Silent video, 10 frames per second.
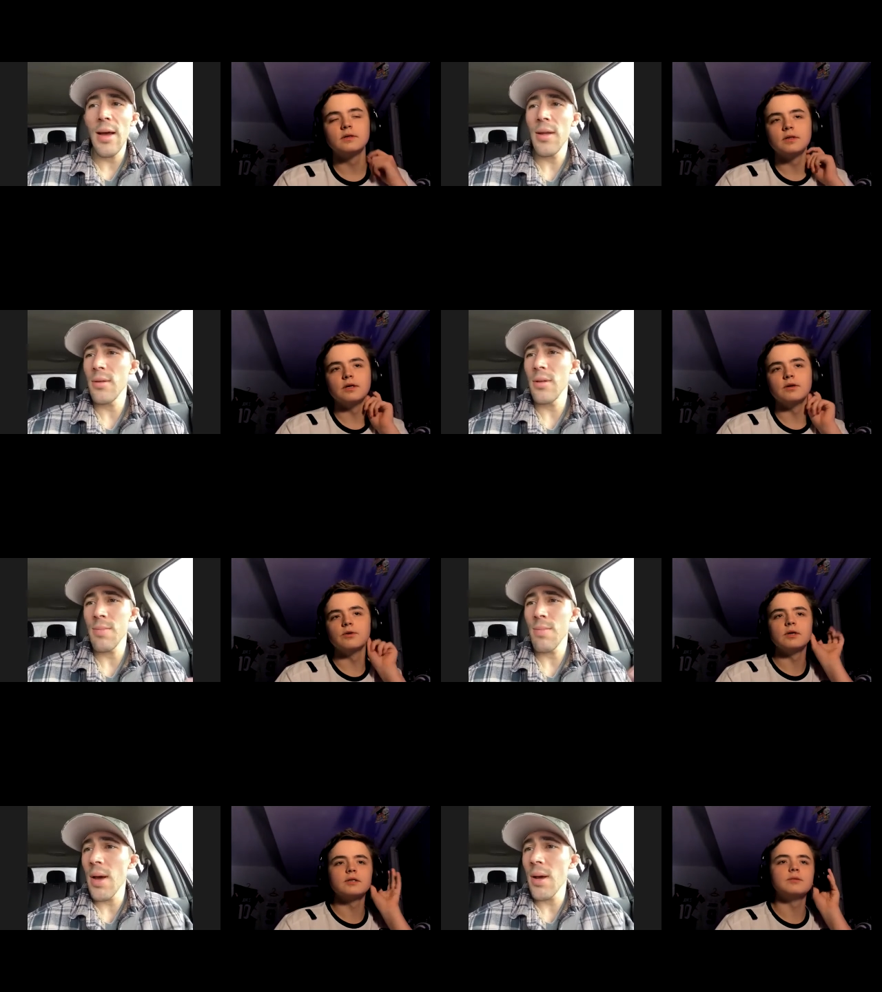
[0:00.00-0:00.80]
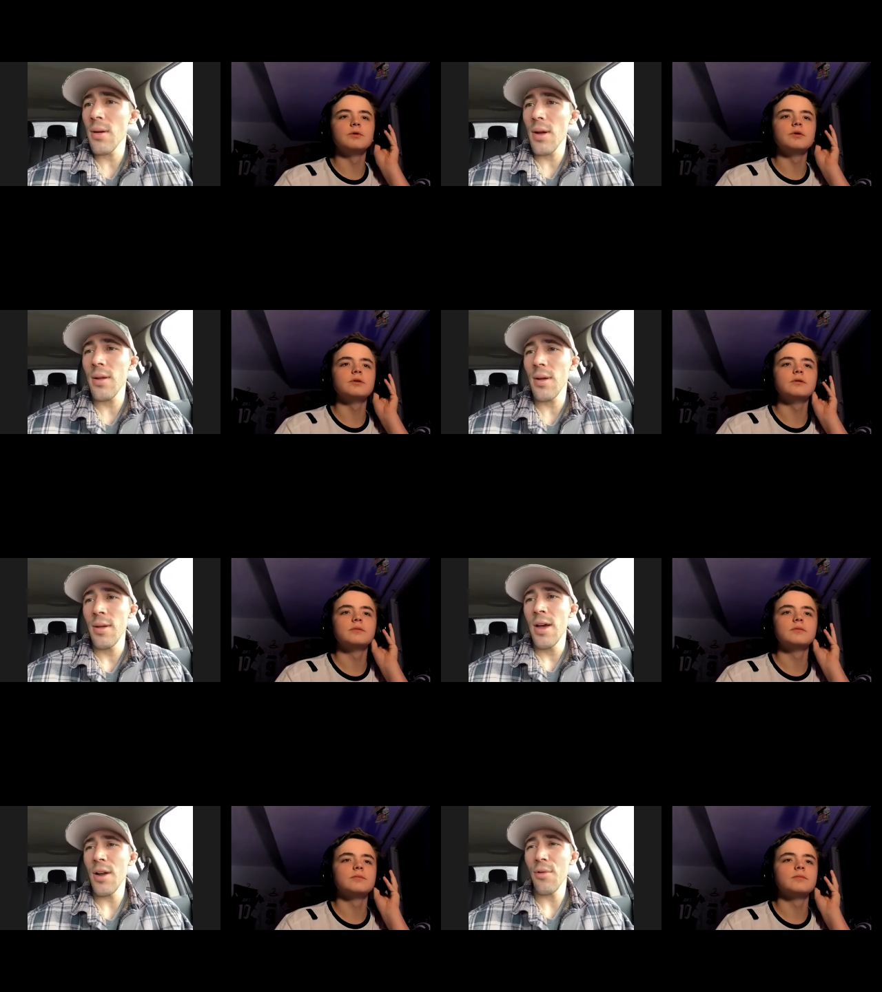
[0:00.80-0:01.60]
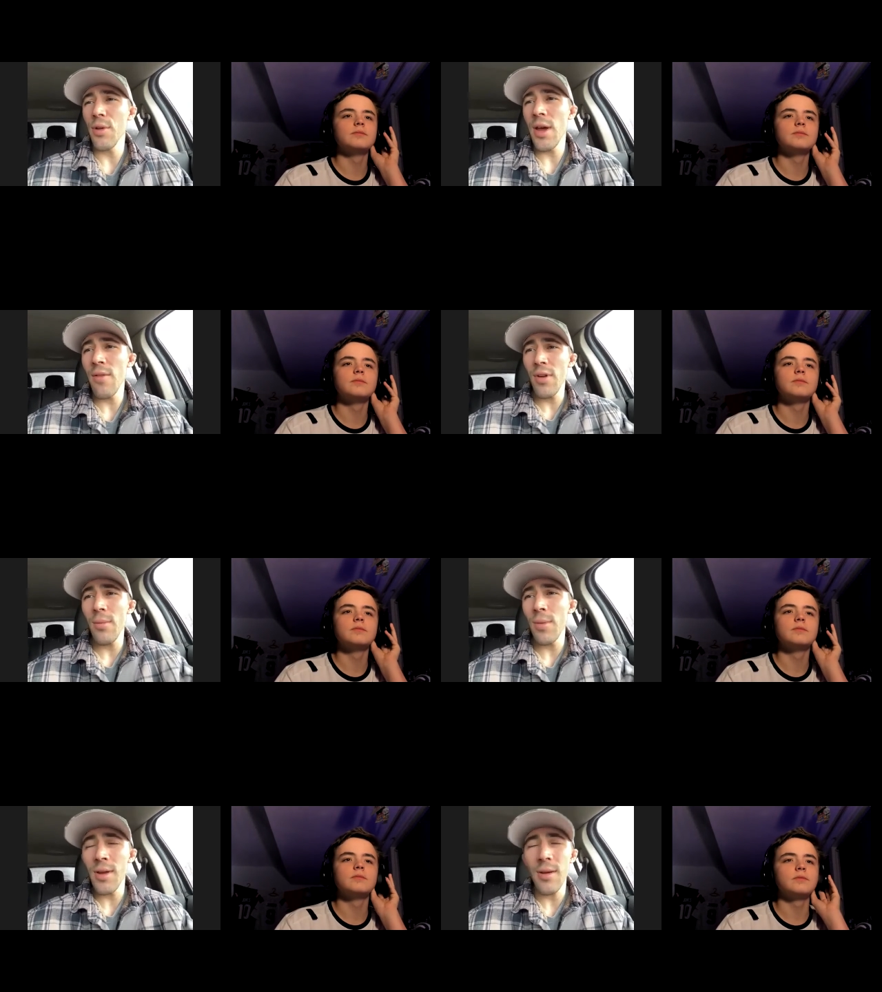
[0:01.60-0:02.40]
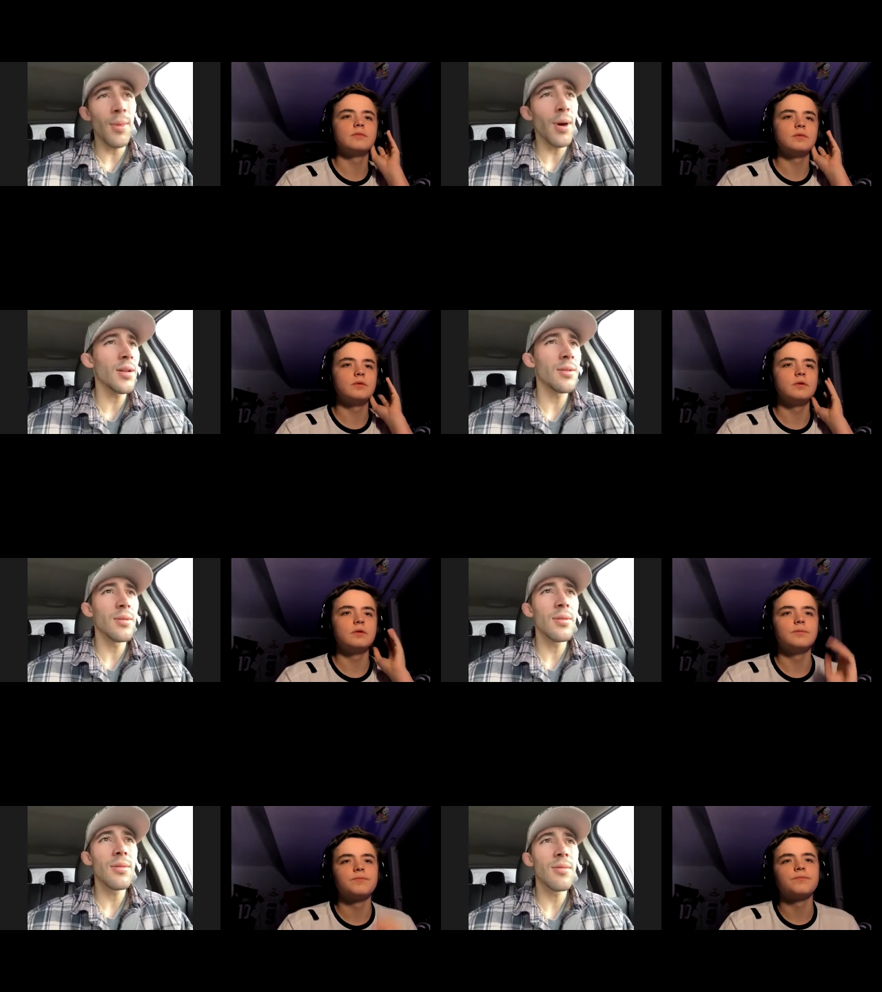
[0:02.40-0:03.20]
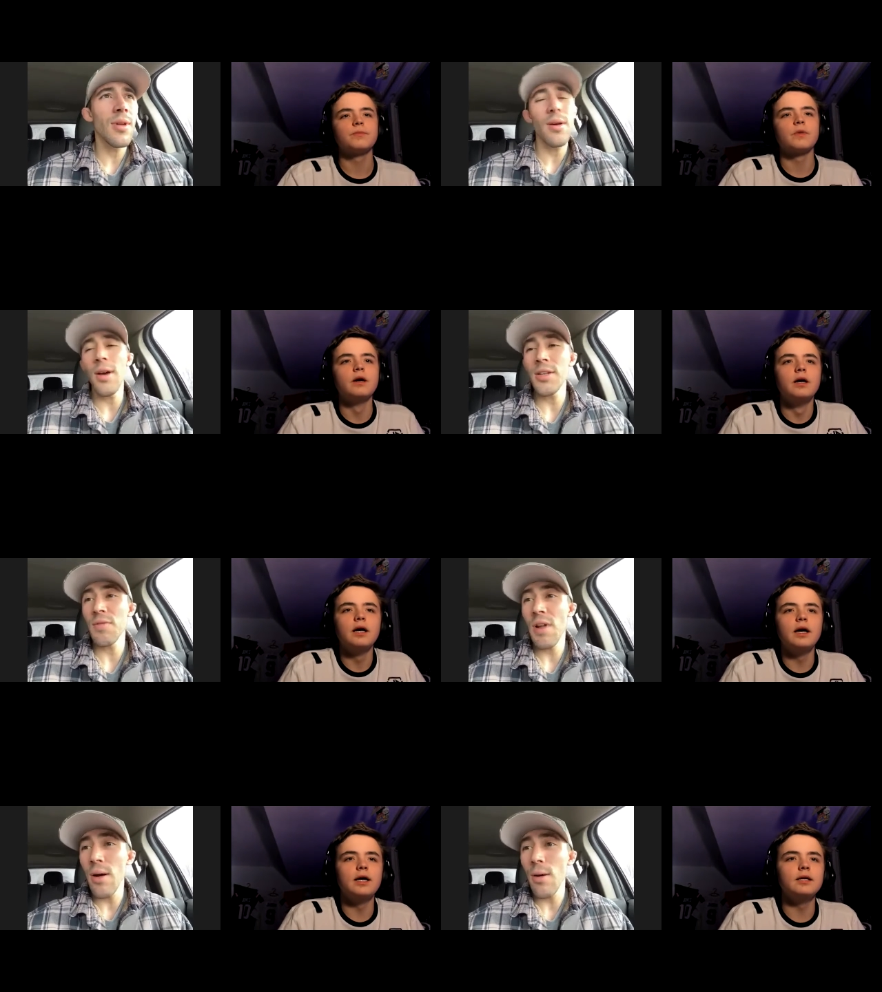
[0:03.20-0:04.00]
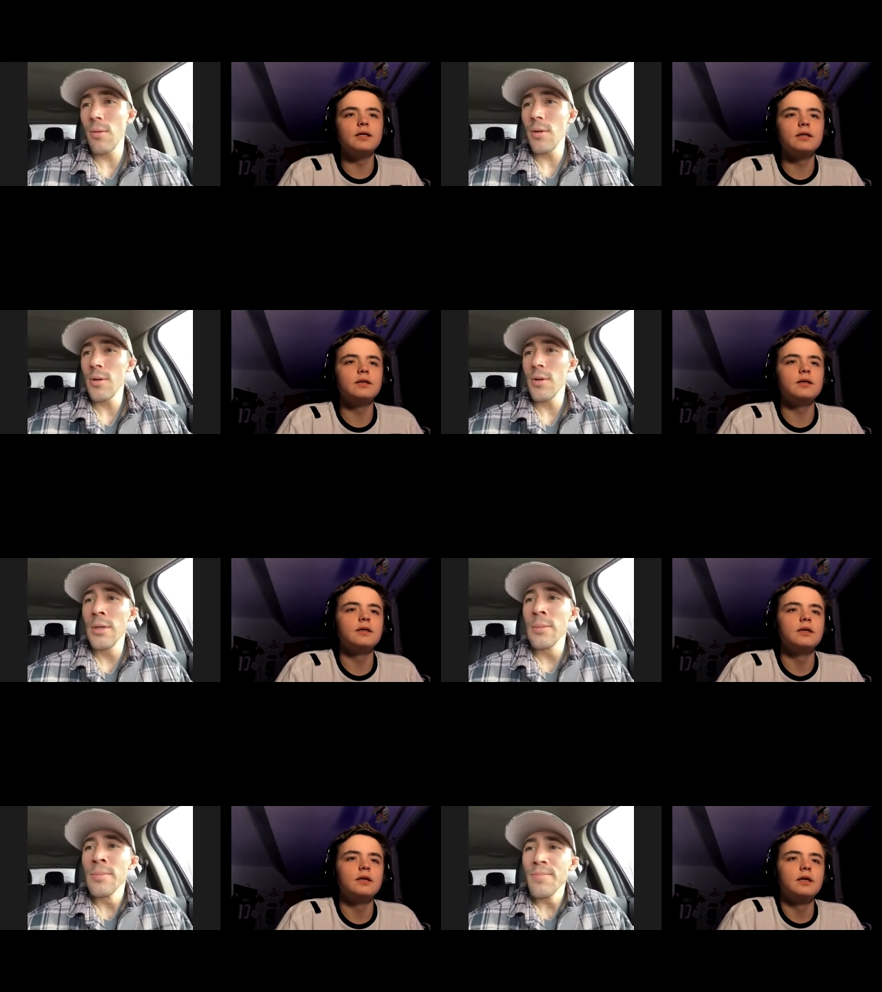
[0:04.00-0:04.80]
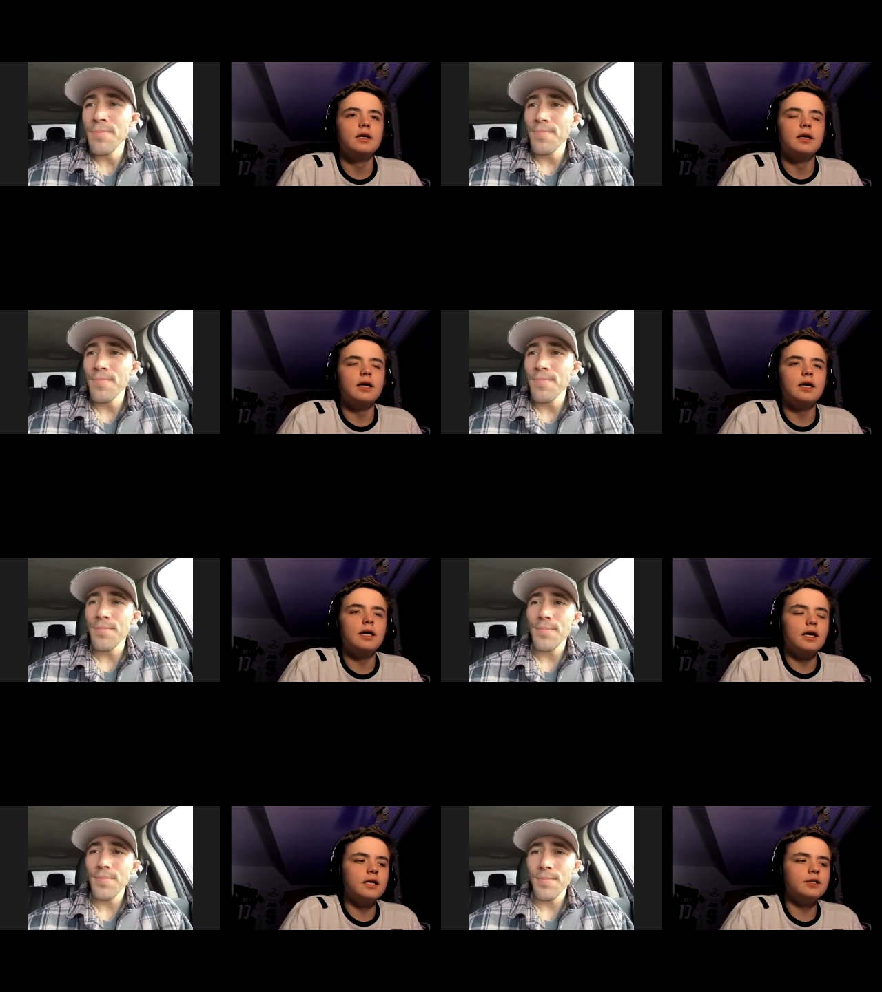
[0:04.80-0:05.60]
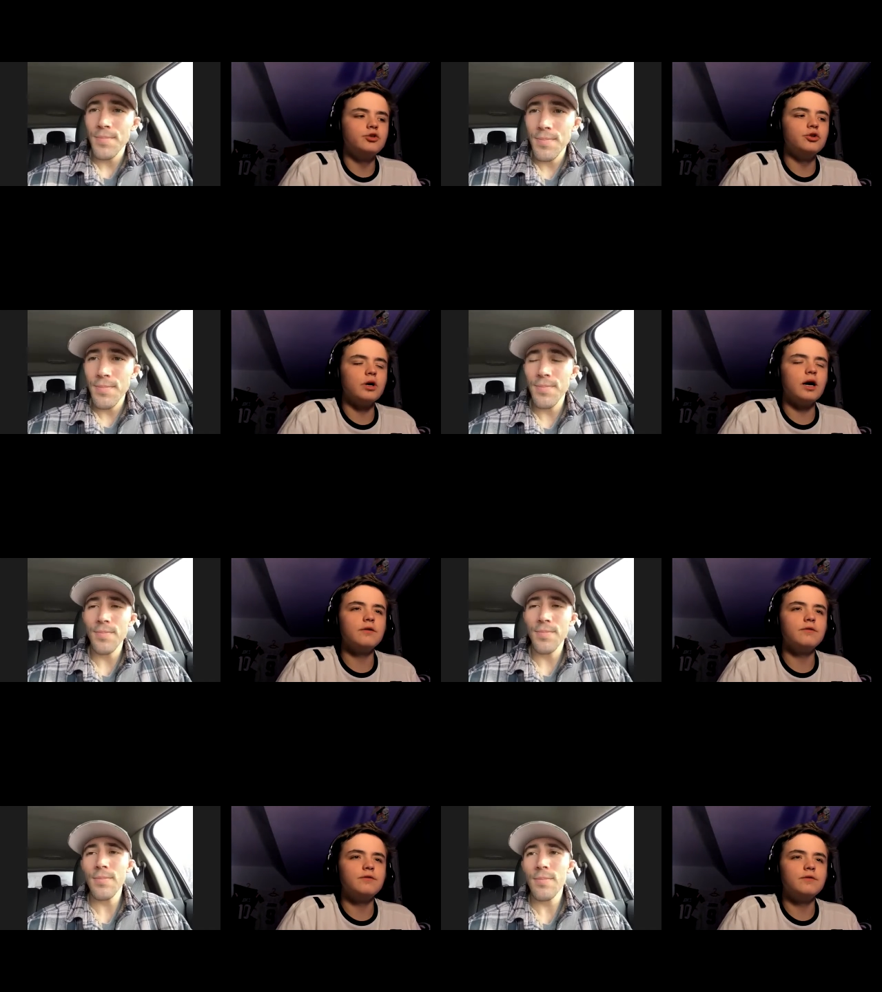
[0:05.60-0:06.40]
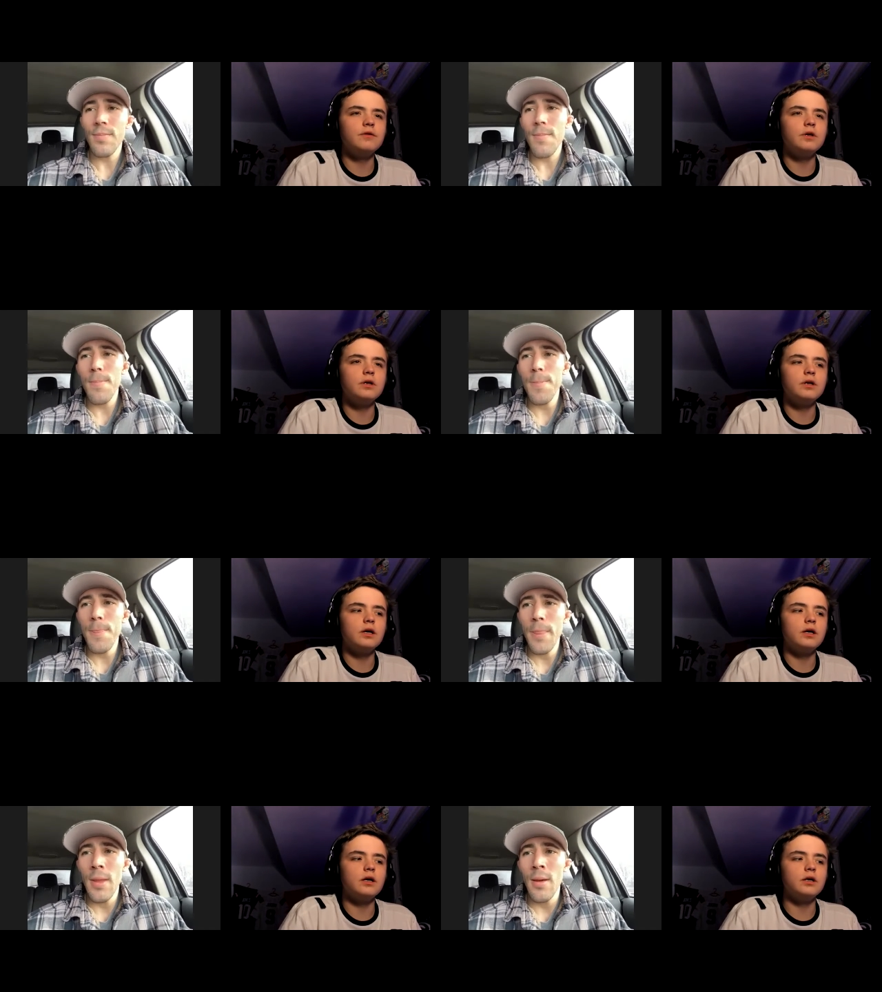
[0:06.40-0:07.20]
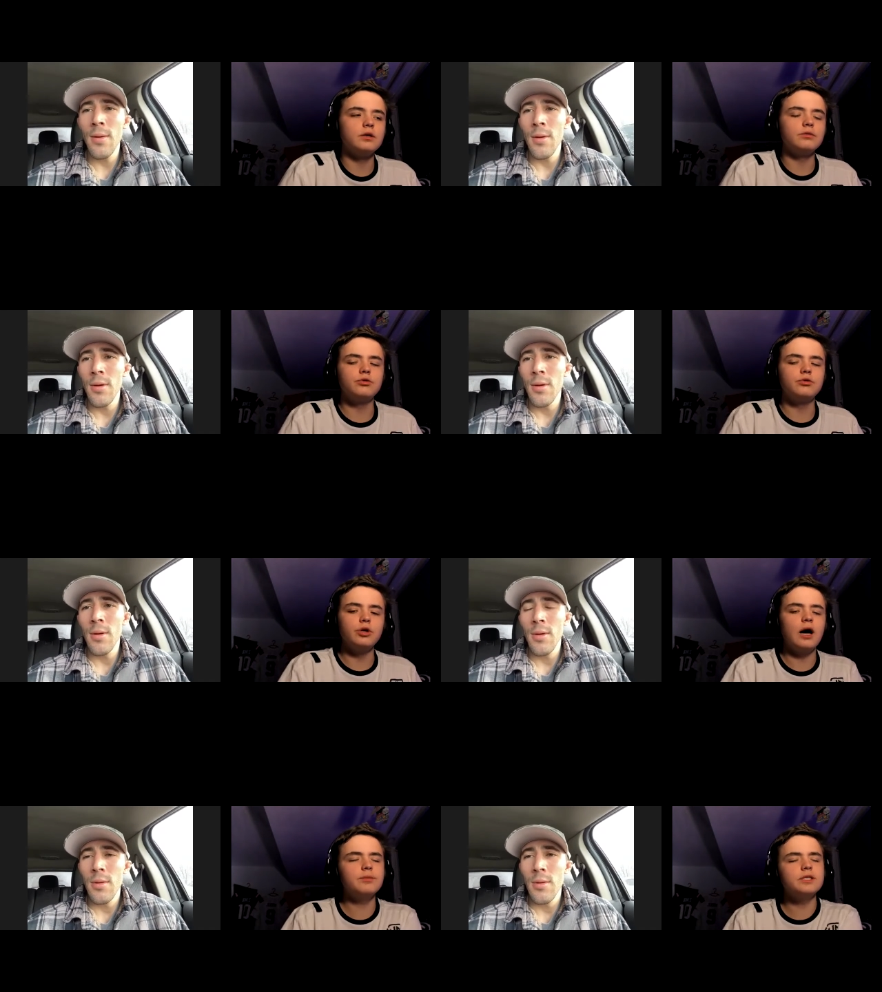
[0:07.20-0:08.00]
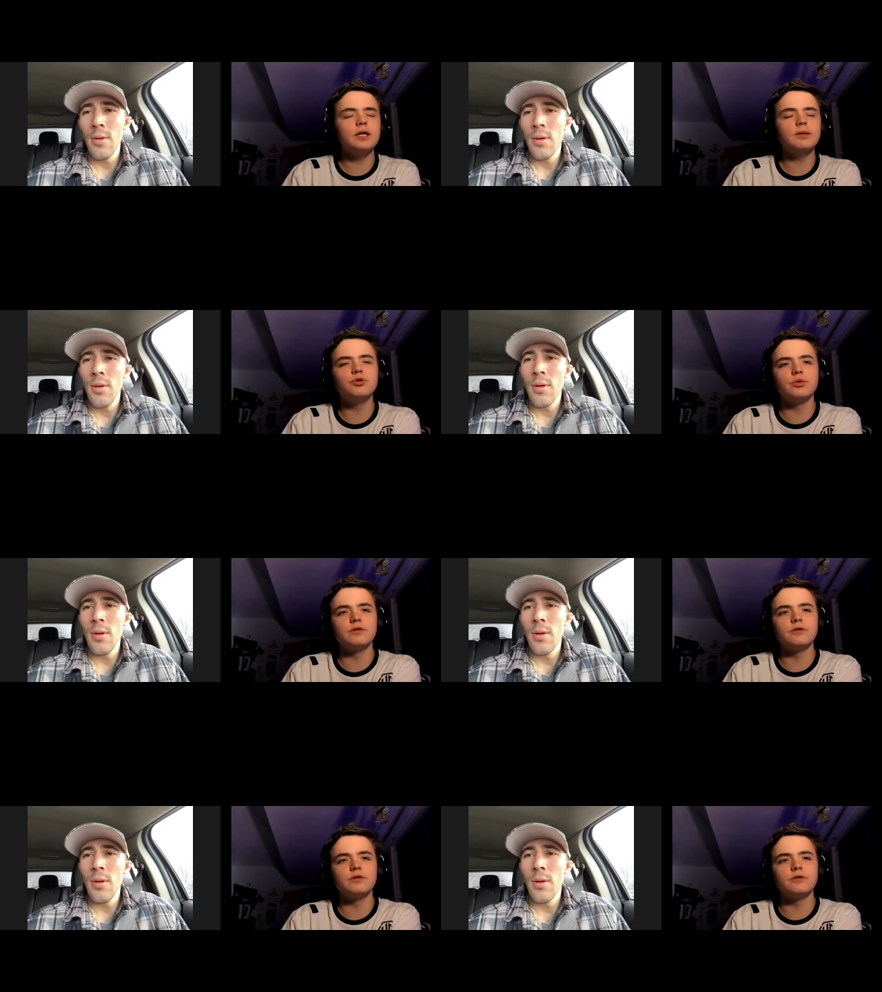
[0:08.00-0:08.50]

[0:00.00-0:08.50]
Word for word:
Speaker 1: it doesn't matter. I, I, don't really have anybody in
Speaker 2: mind as of and, now. And do you have uh, do, how many times do you want